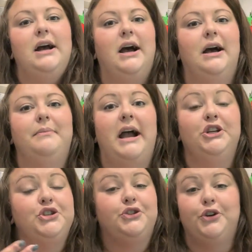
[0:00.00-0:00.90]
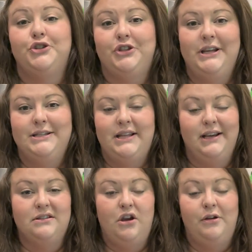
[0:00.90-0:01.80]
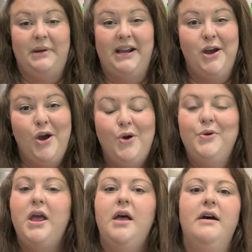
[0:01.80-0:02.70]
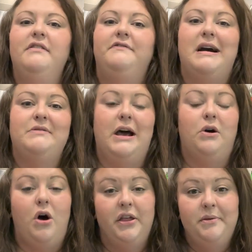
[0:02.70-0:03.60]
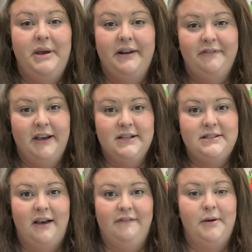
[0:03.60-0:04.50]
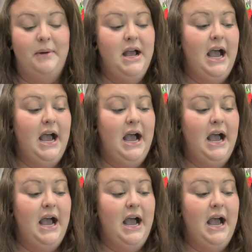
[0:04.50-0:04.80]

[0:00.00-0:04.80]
I just searched these things on my own, found out all the benefits of them.